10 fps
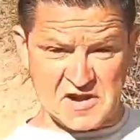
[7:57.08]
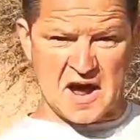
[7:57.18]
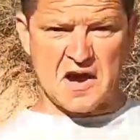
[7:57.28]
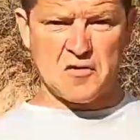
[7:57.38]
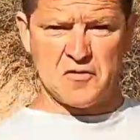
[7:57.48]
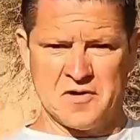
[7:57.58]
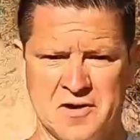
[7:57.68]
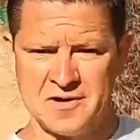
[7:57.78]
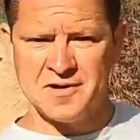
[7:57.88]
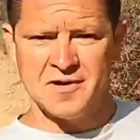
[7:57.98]
down,
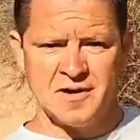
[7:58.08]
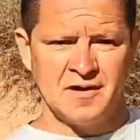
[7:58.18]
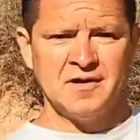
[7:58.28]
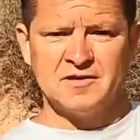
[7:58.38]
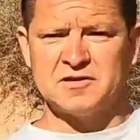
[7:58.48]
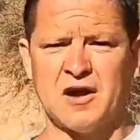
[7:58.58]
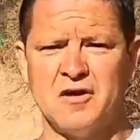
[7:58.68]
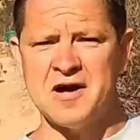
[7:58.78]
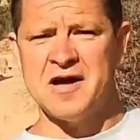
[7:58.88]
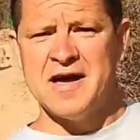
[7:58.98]
so
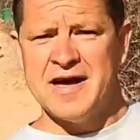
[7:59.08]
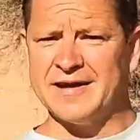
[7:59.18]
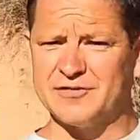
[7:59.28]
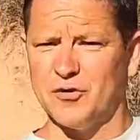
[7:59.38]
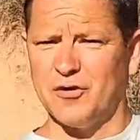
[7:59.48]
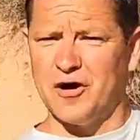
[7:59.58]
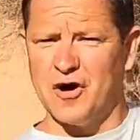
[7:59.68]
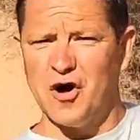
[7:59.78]
it's all